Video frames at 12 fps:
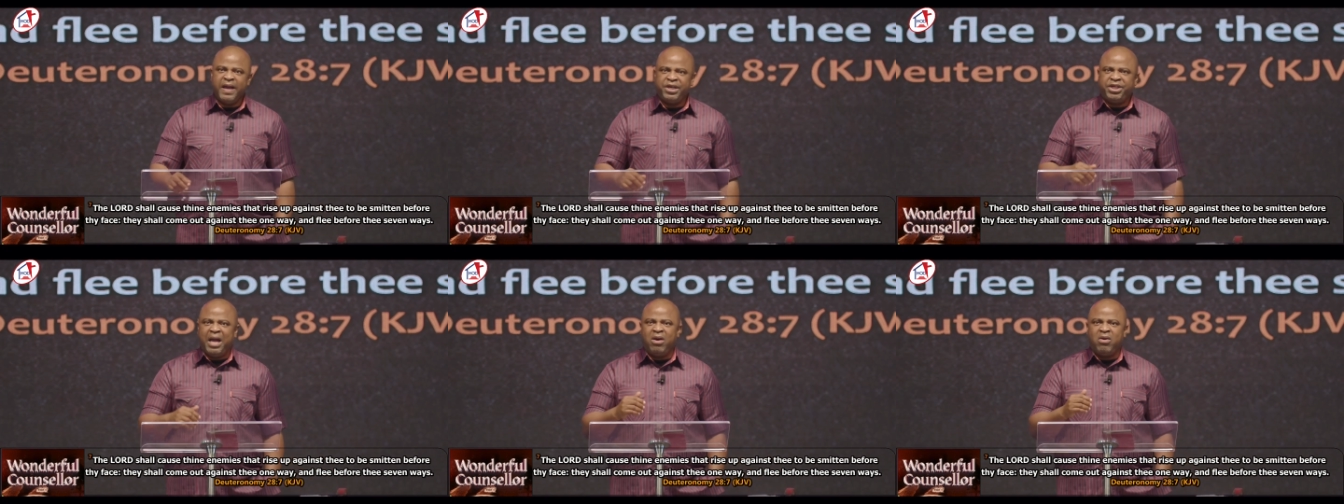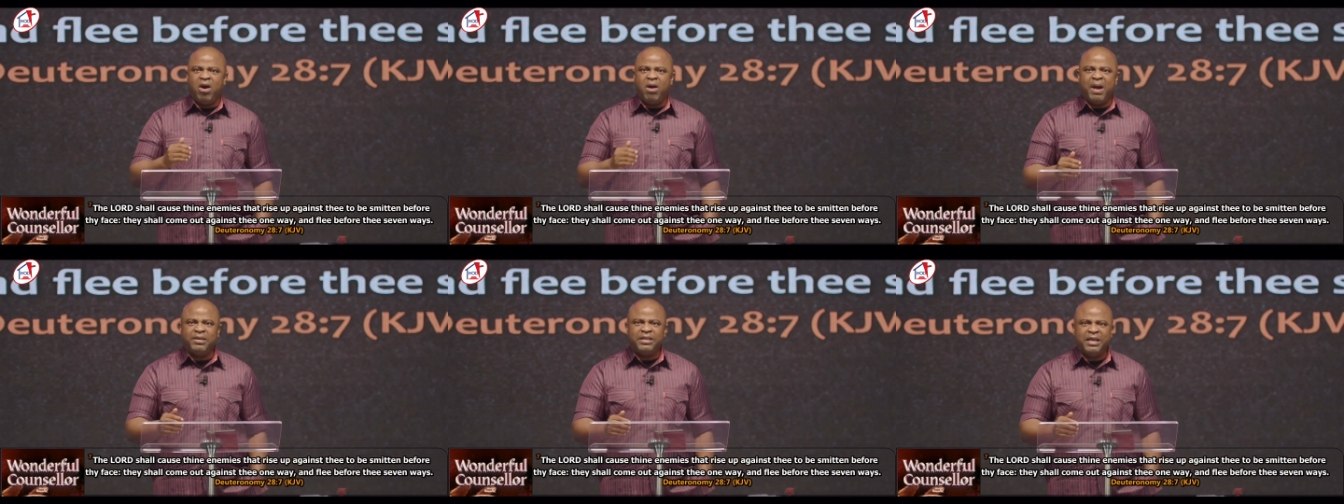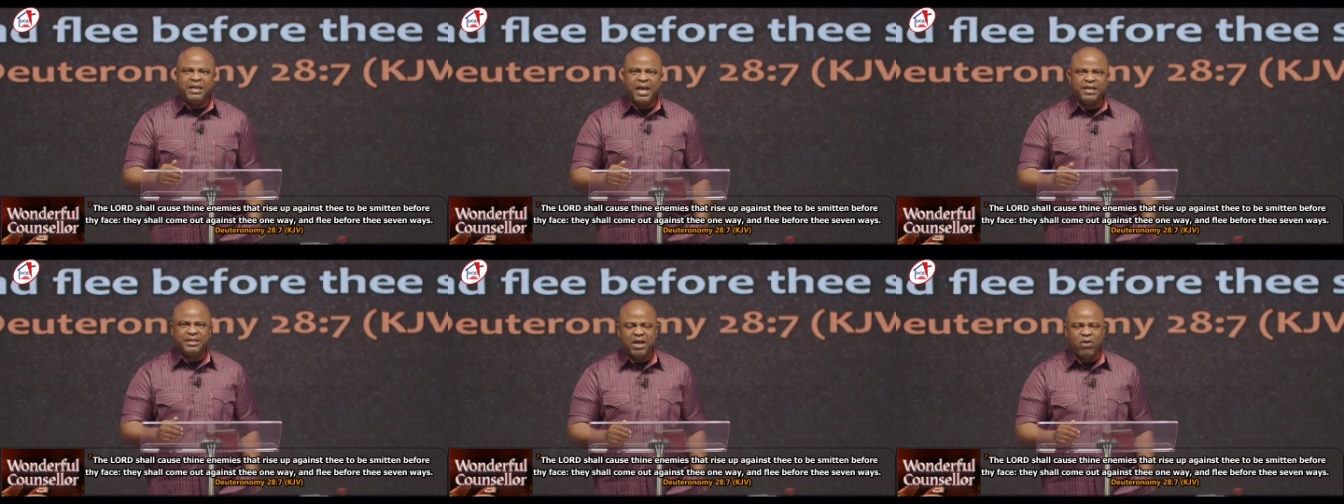They shall come out
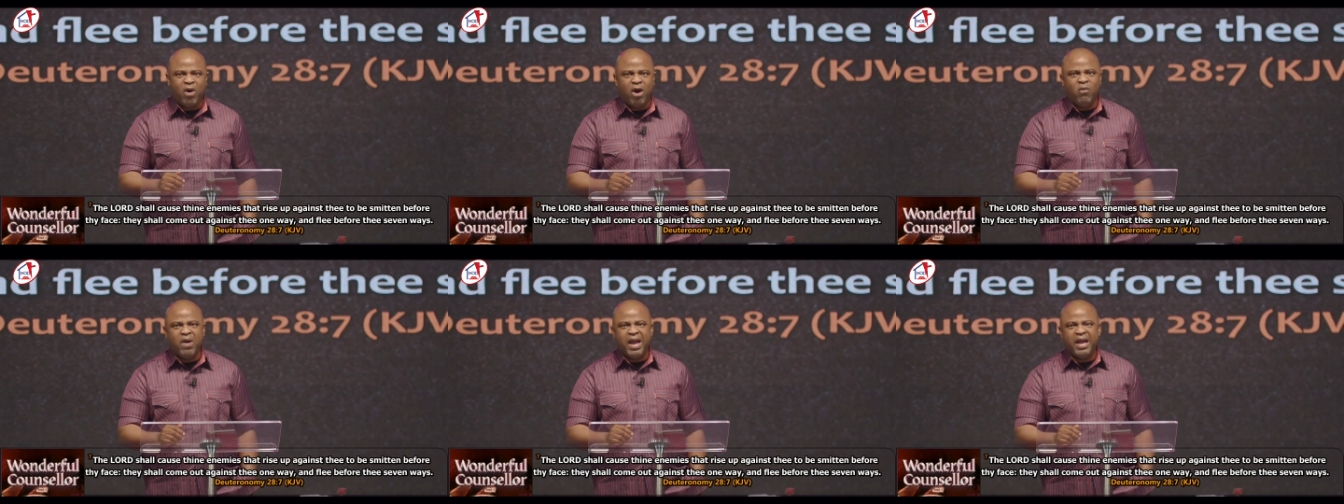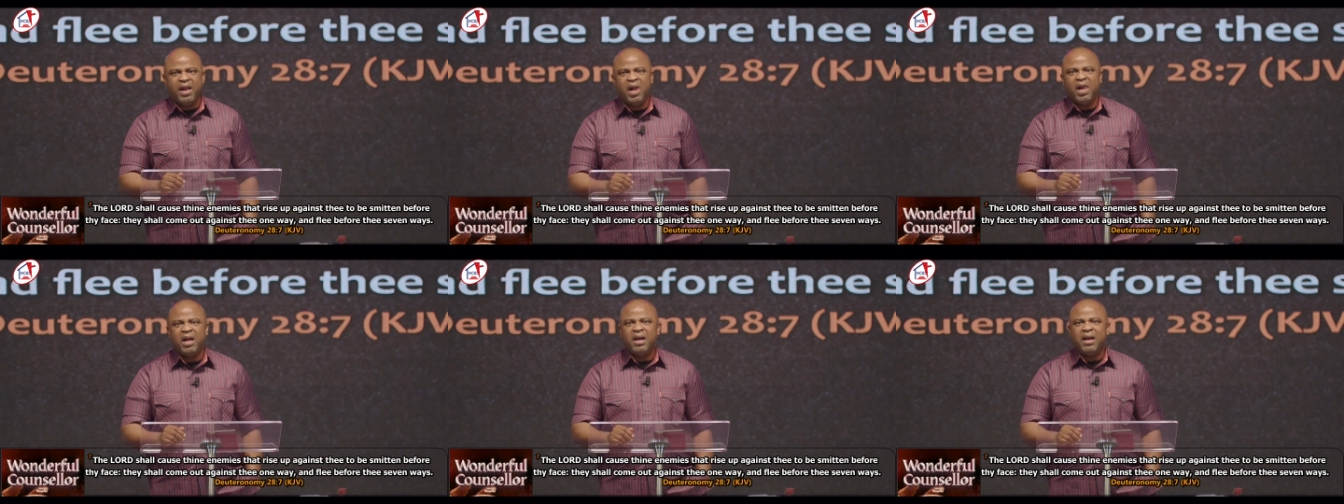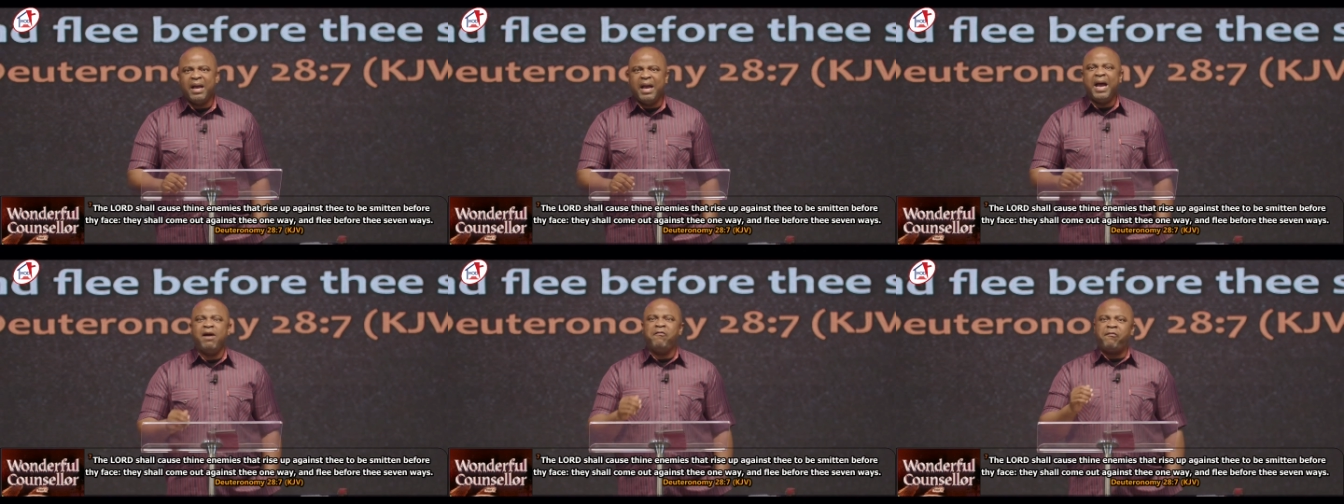against thee one way
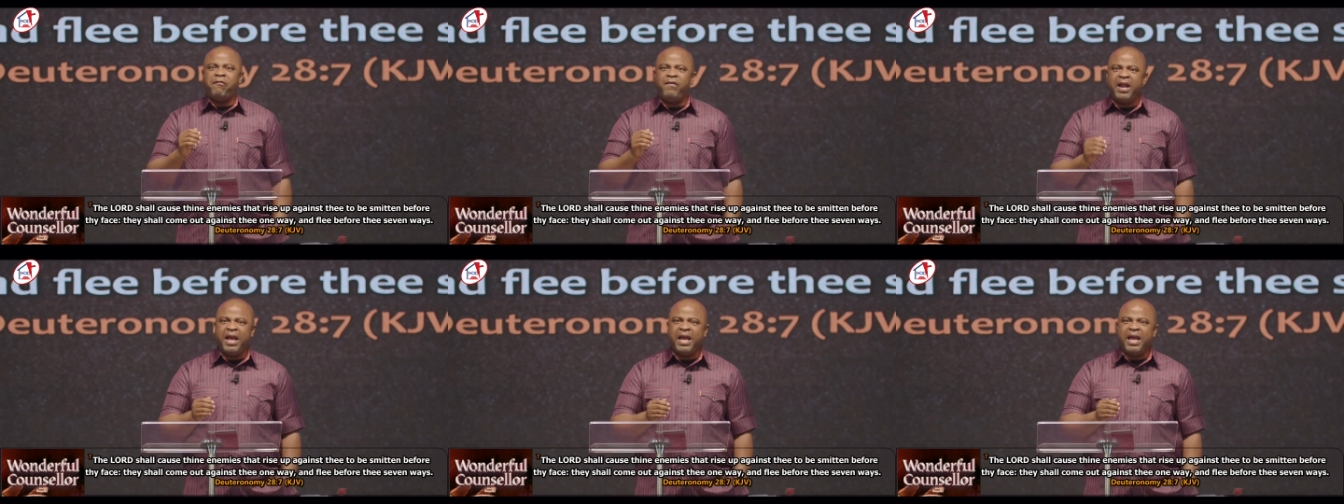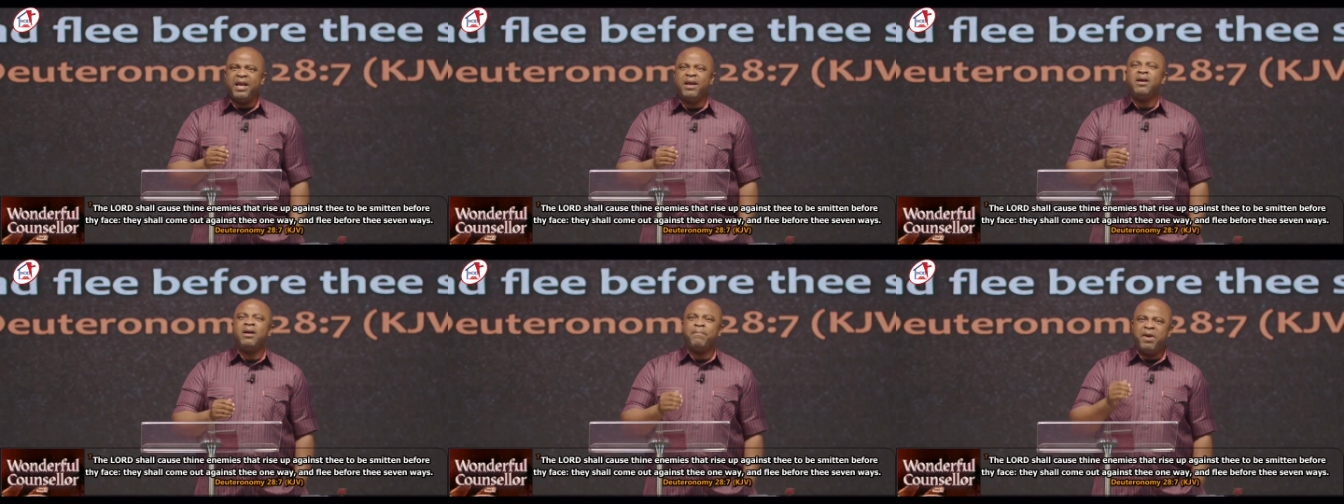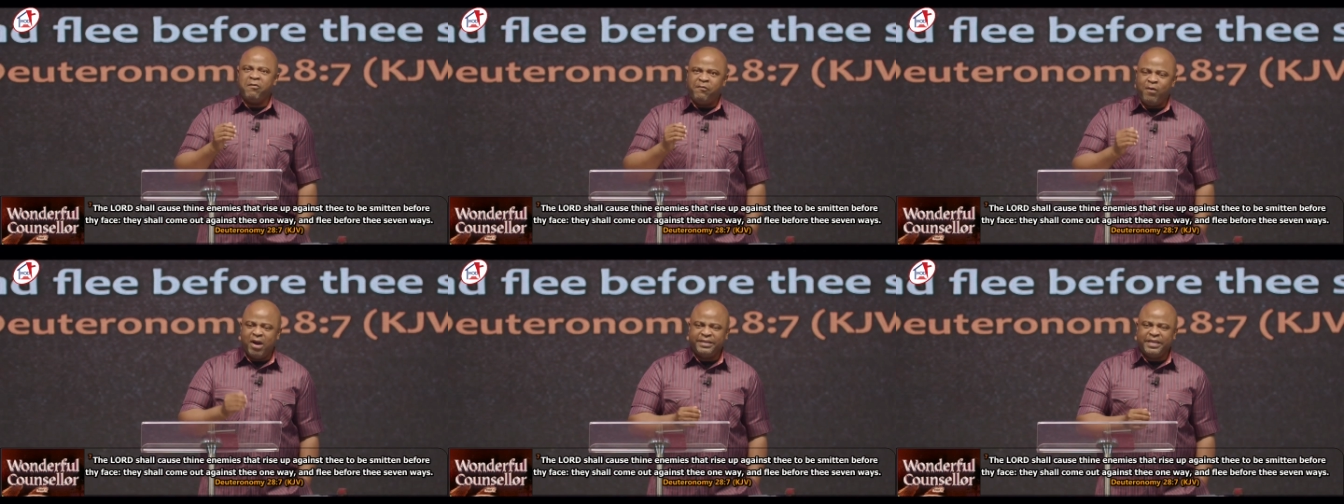and flee
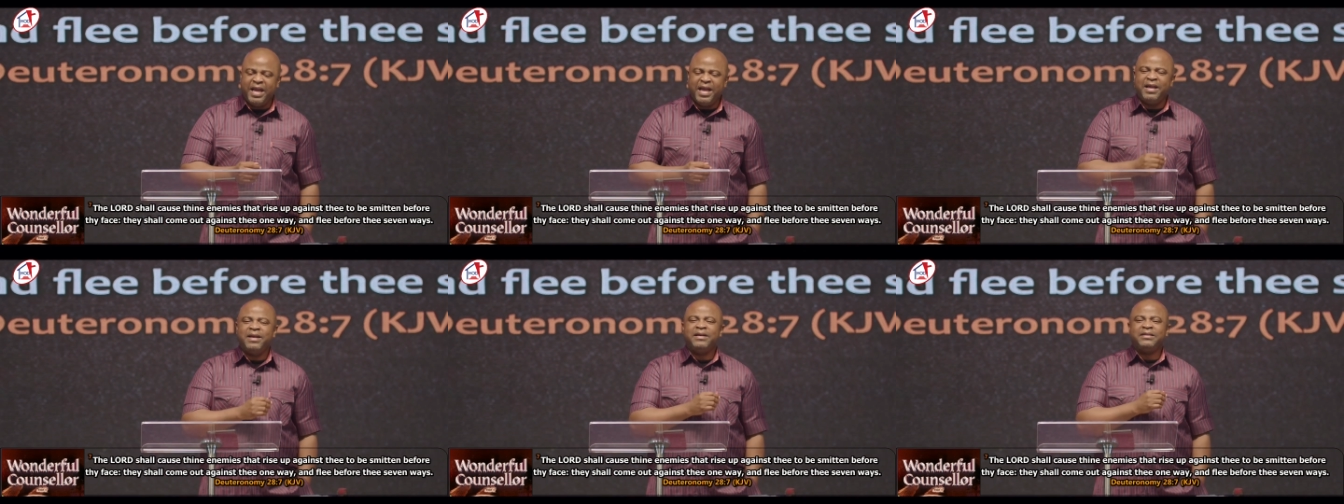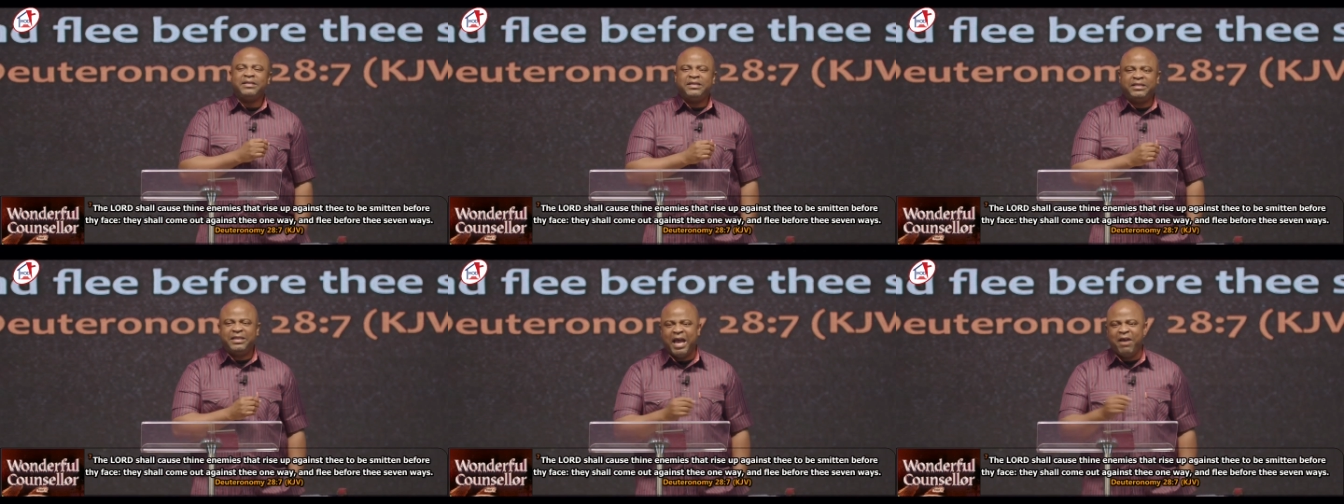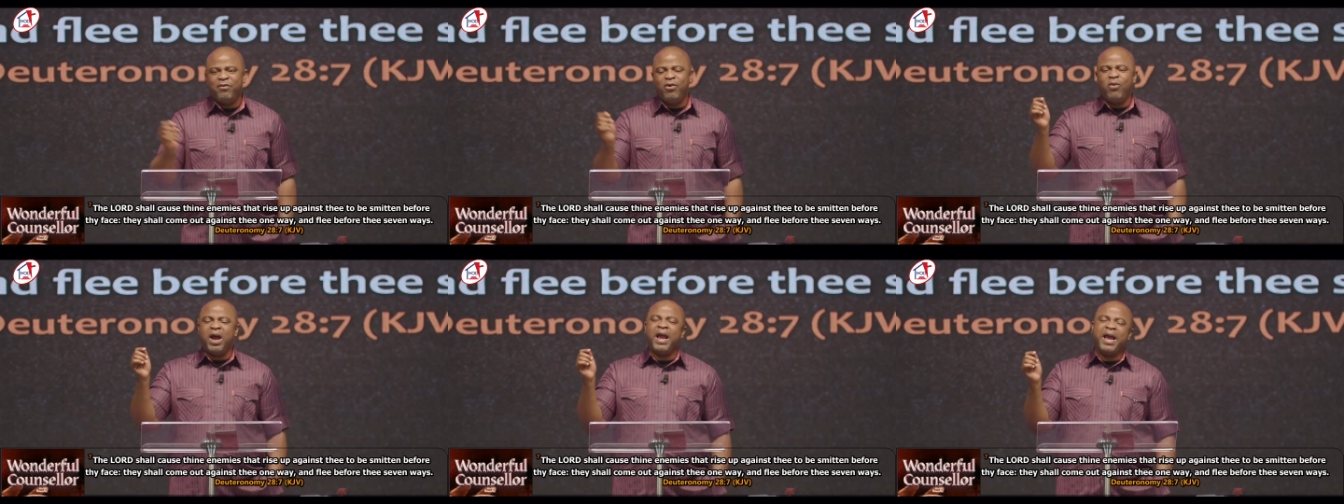before thee
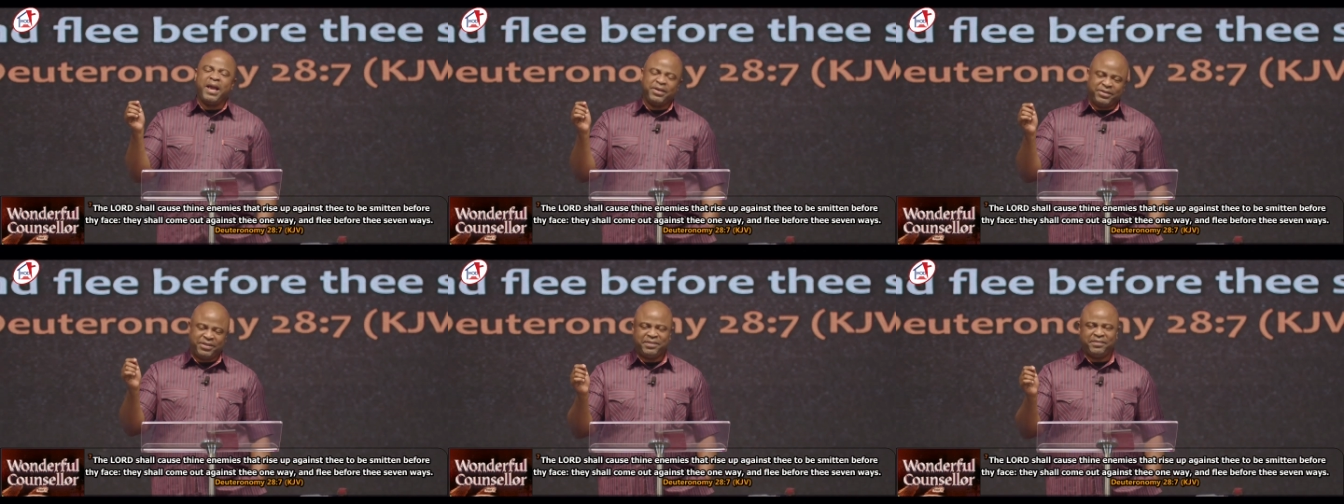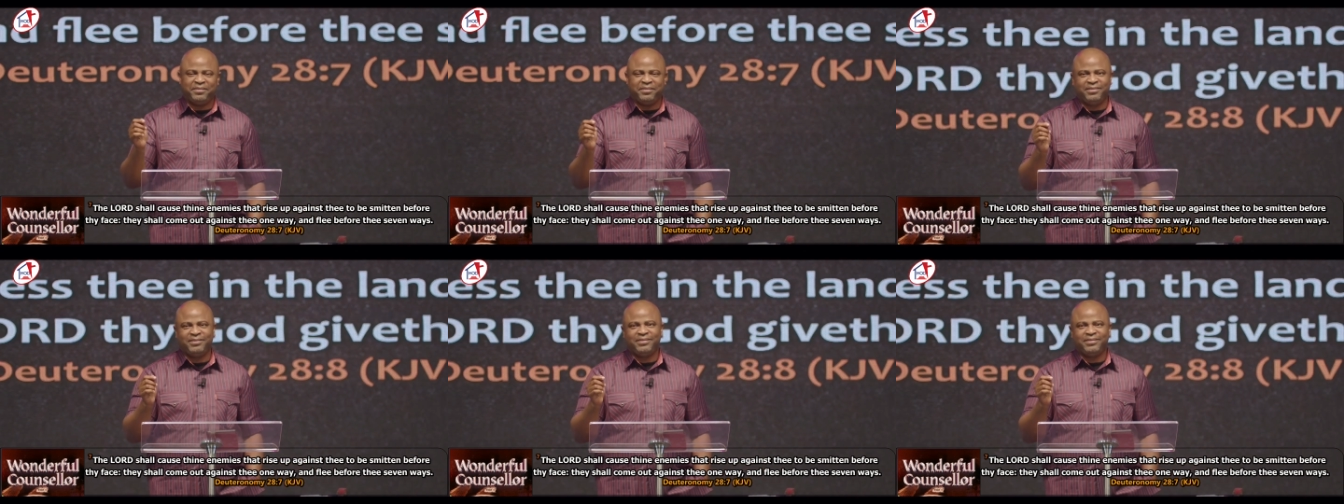seven ways.